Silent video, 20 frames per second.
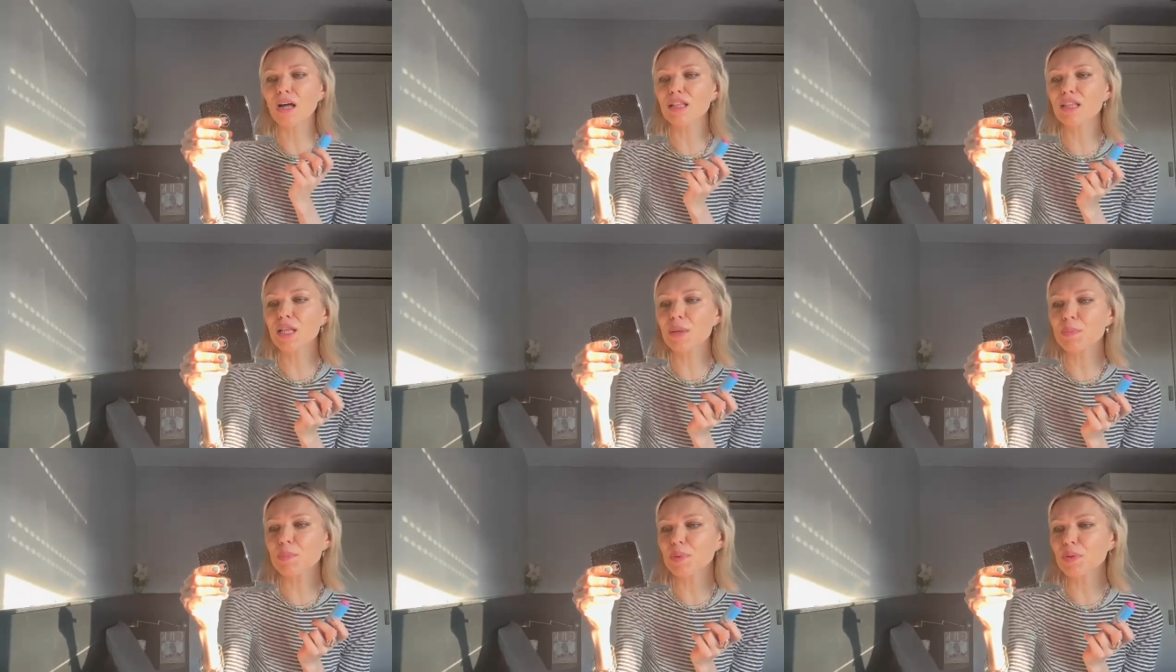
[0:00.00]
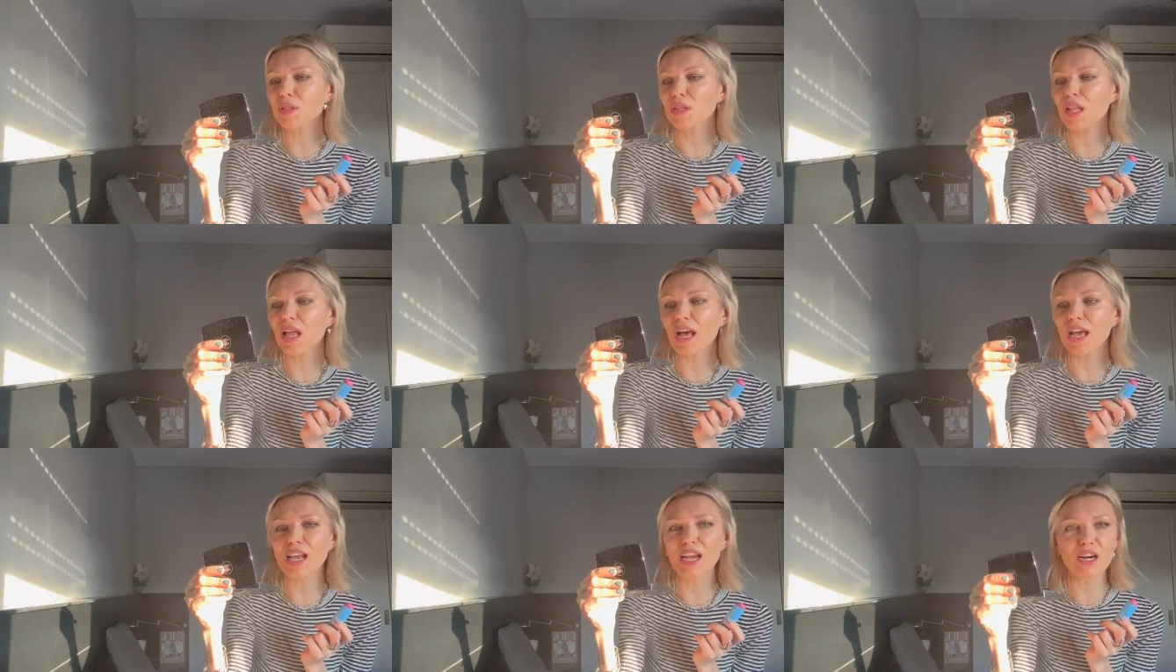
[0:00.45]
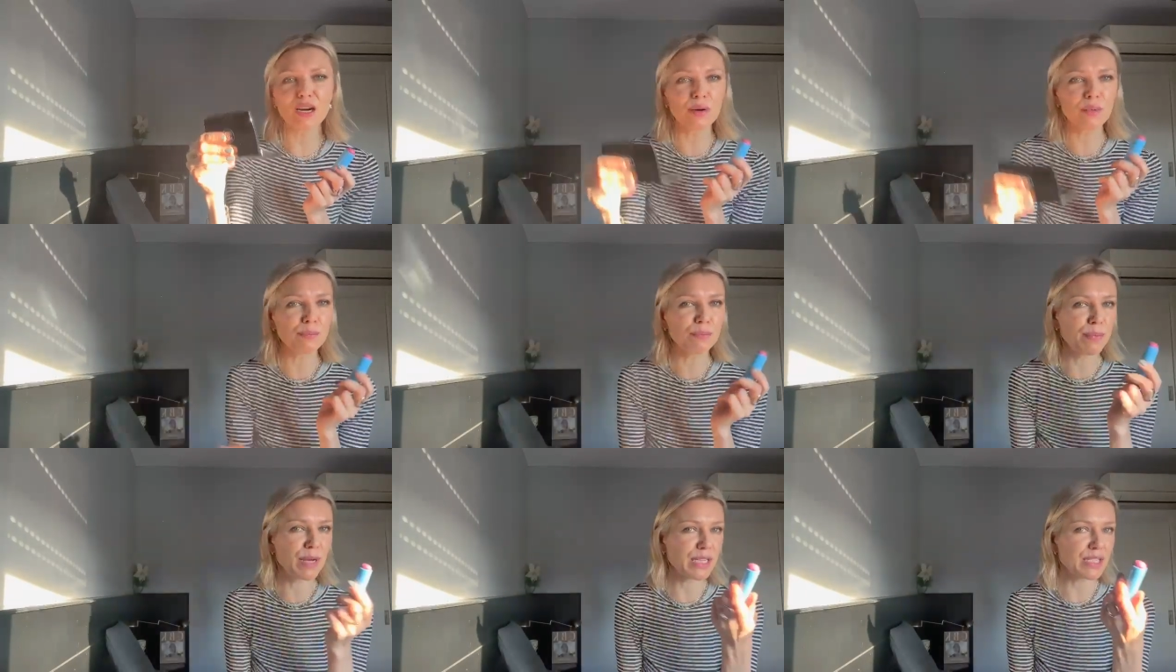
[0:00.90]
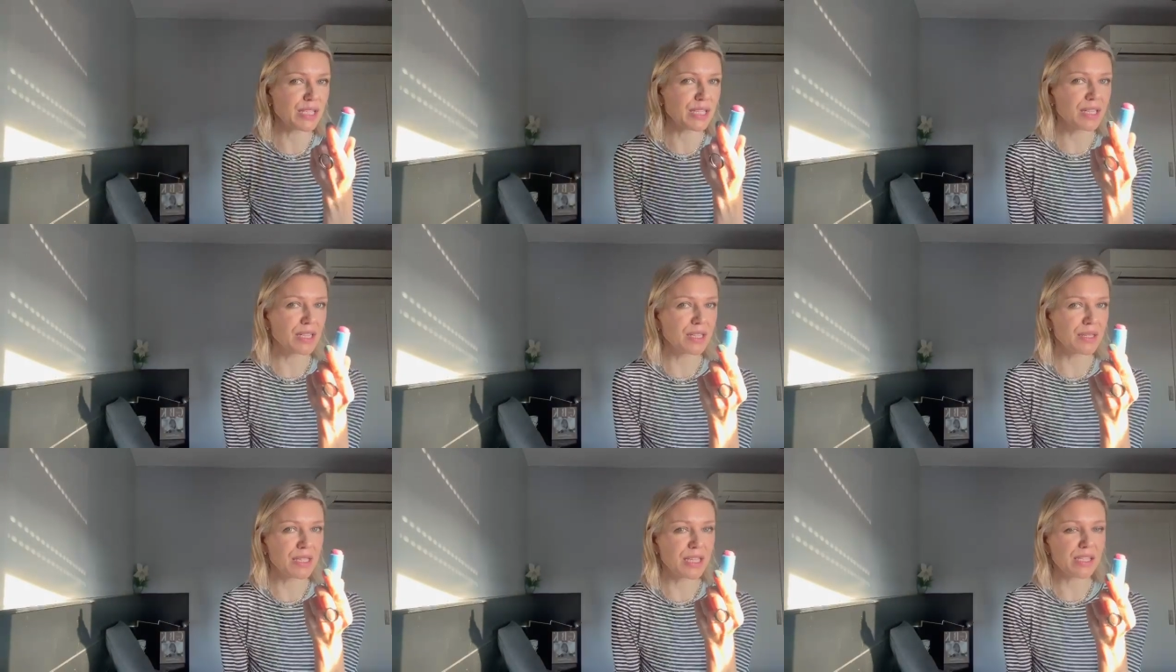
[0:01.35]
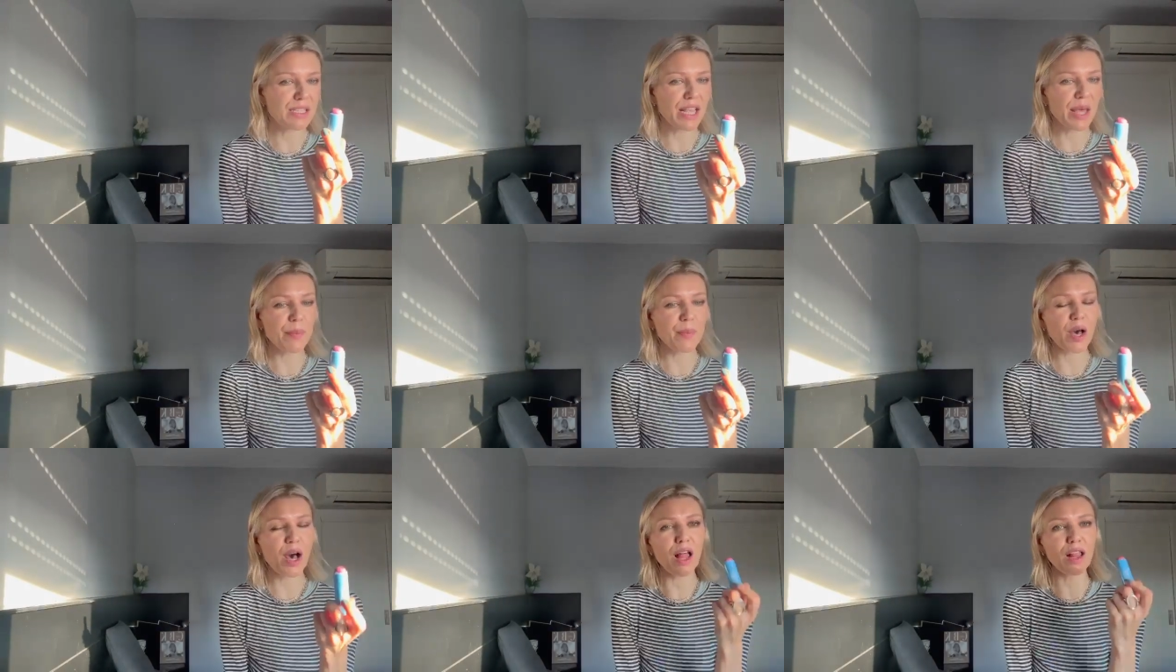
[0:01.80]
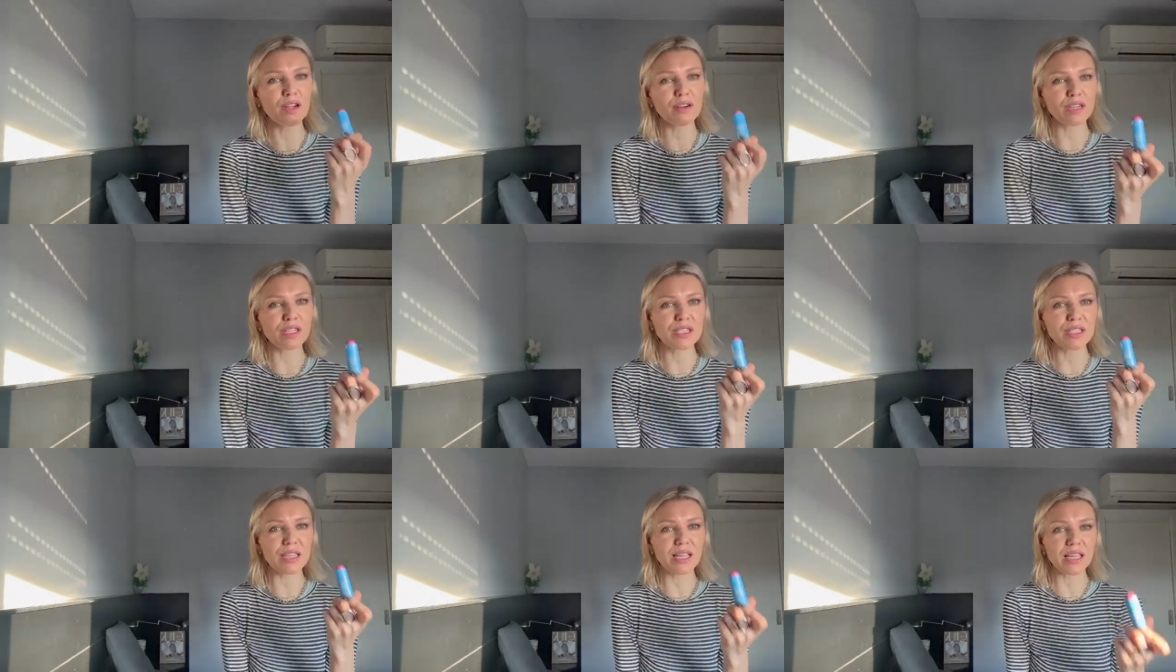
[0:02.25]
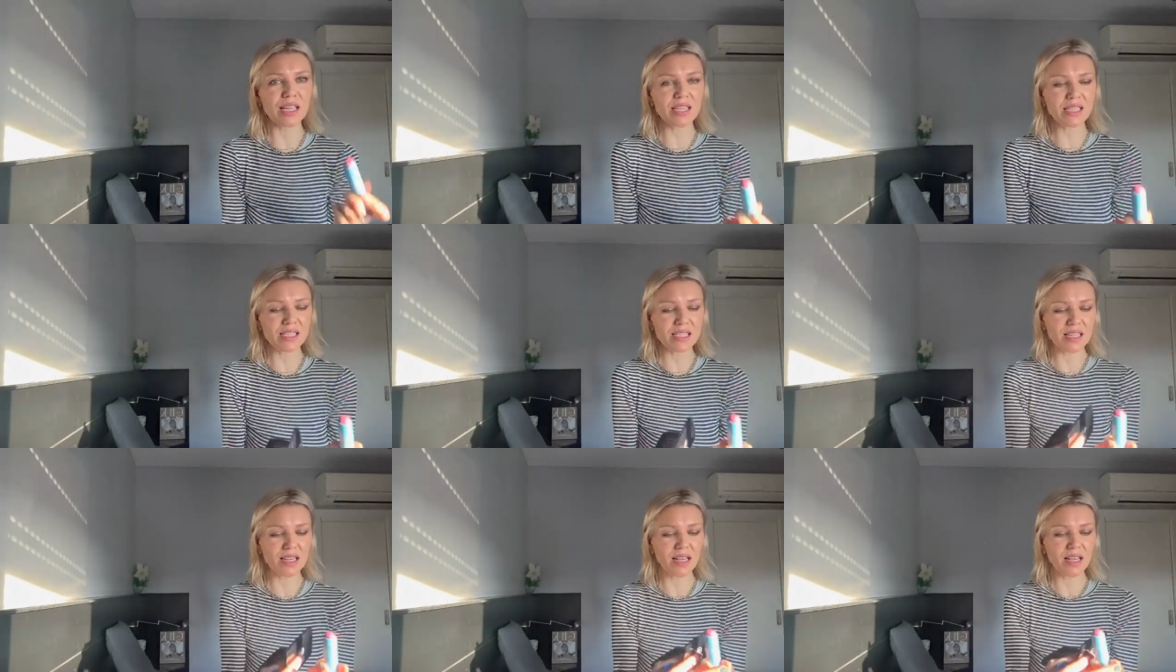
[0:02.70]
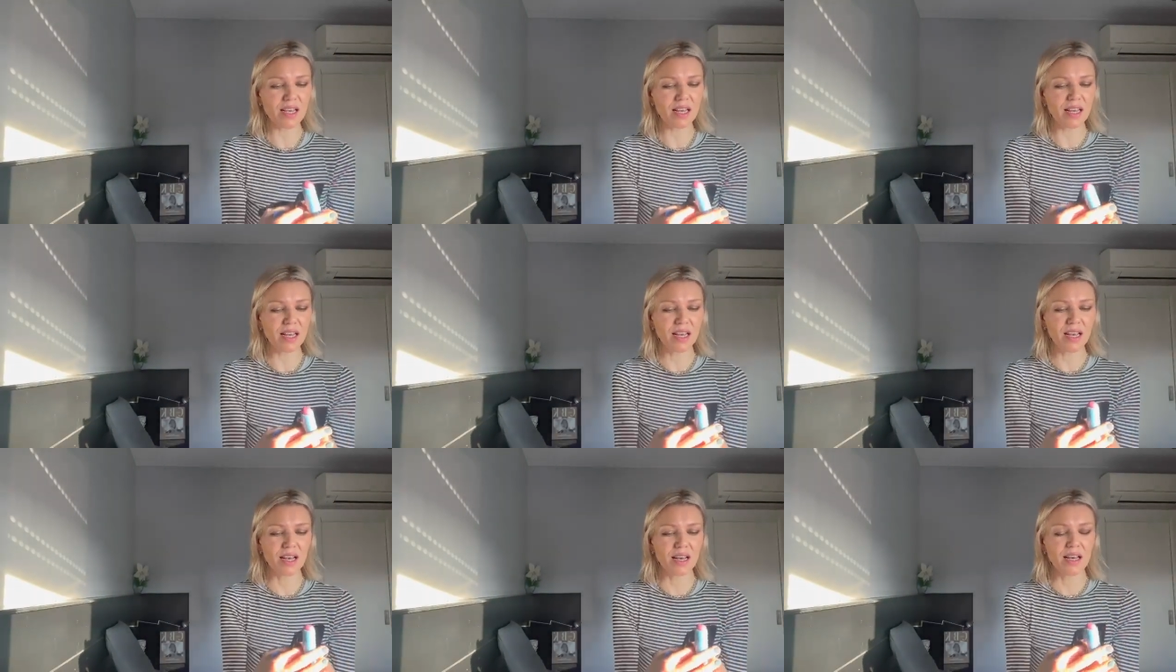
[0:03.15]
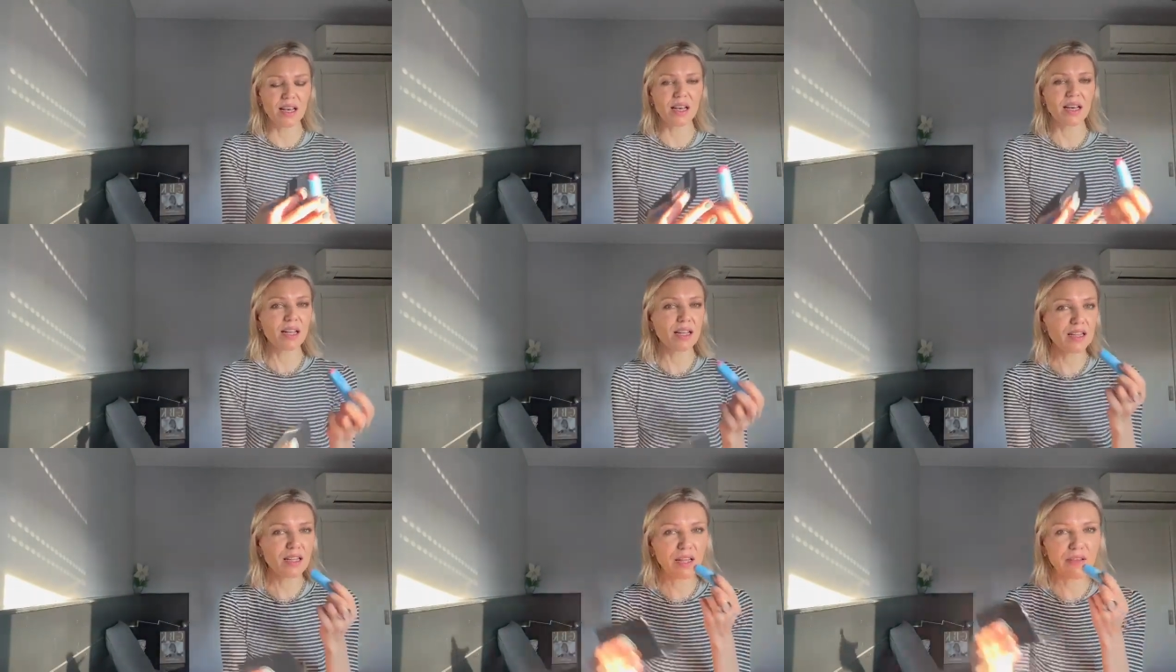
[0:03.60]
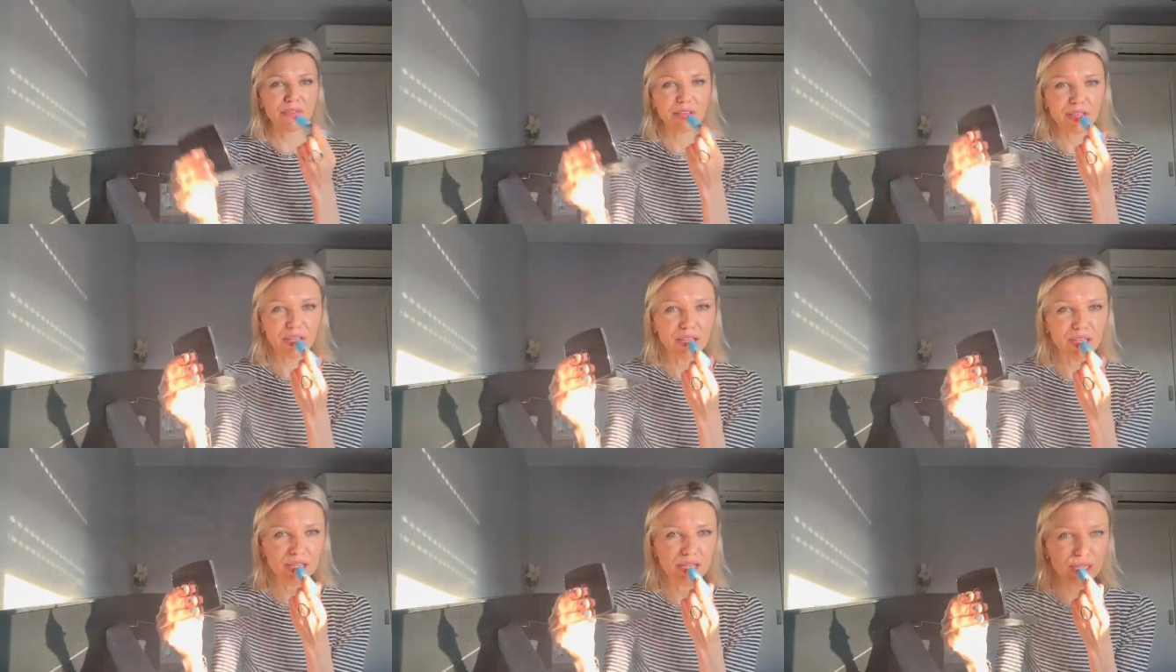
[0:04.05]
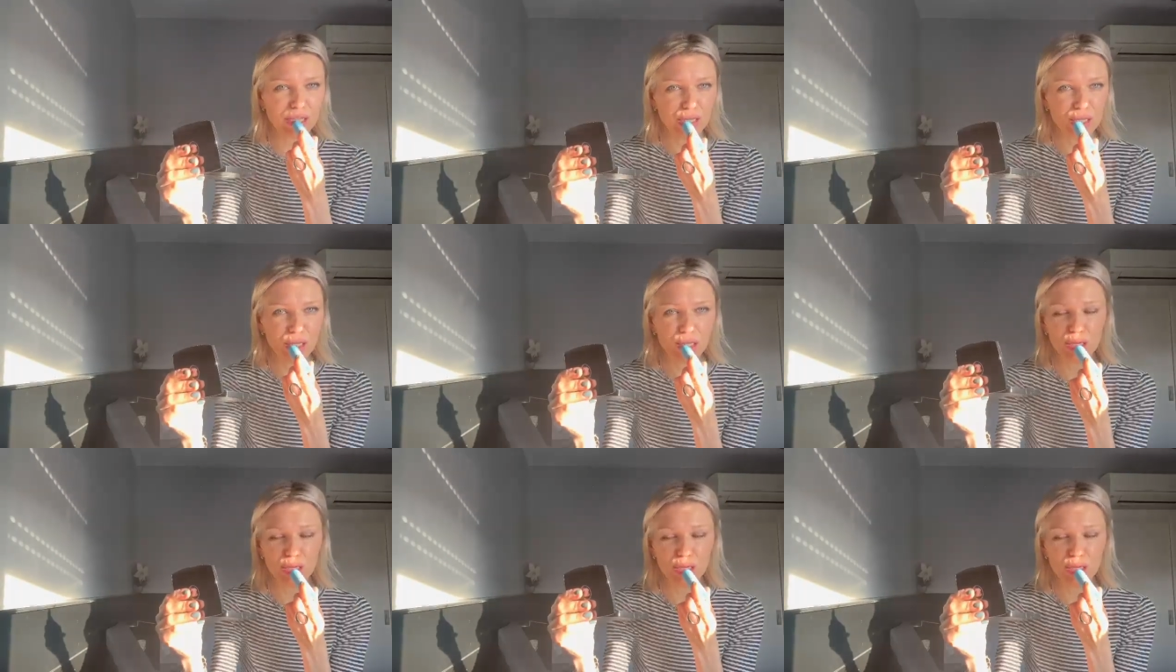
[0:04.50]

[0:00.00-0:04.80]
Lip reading: lip liner, basically the same color as this. Loving it.